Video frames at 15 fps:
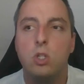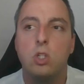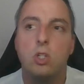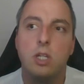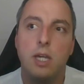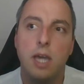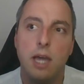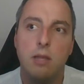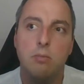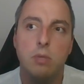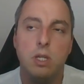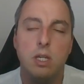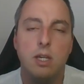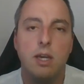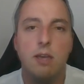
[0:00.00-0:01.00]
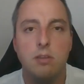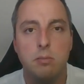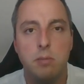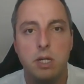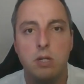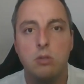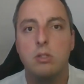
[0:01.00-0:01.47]
which can be heavy
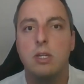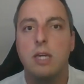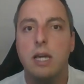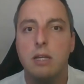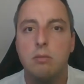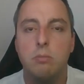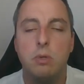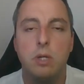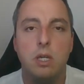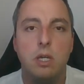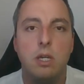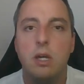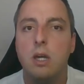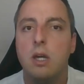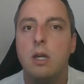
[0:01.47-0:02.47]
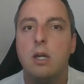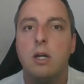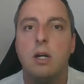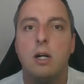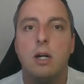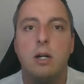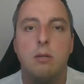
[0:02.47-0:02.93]
metals, can be
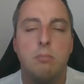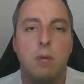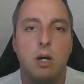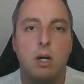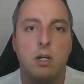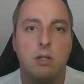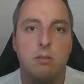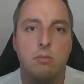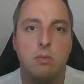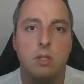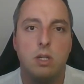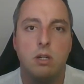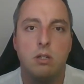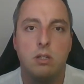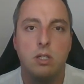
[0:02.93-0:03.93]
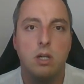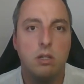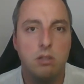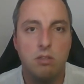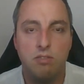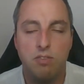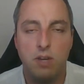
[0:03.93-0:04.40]

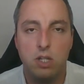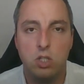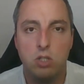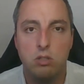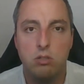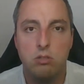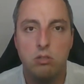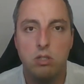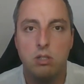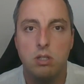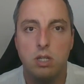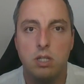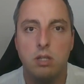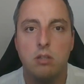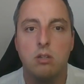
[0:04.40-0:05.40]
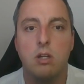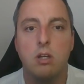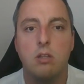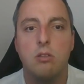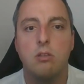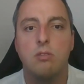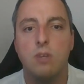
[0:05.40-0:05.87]
gut infections and other
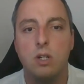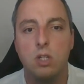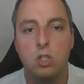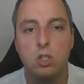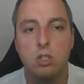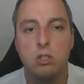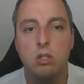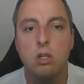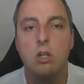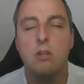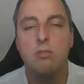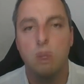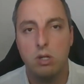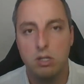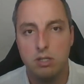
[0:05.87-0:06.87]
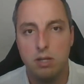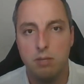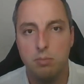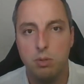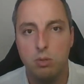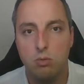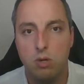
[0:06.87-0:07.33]
gut dysfunction, for
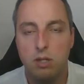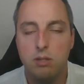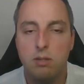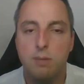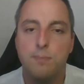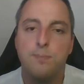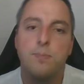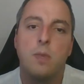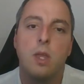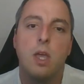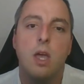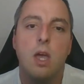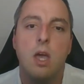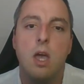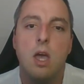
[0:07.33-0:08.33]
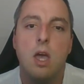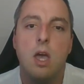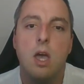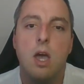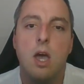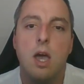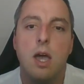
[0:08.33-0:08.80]
example, right?
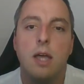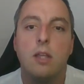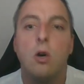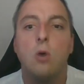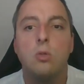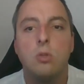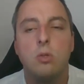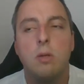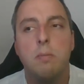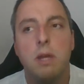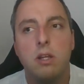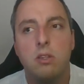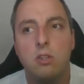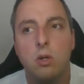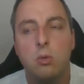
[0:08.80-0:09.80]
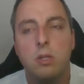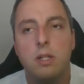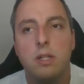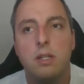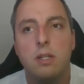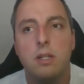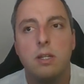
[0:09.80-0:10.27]
Also, the
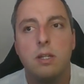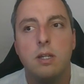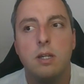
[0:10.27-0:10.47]
melatonin,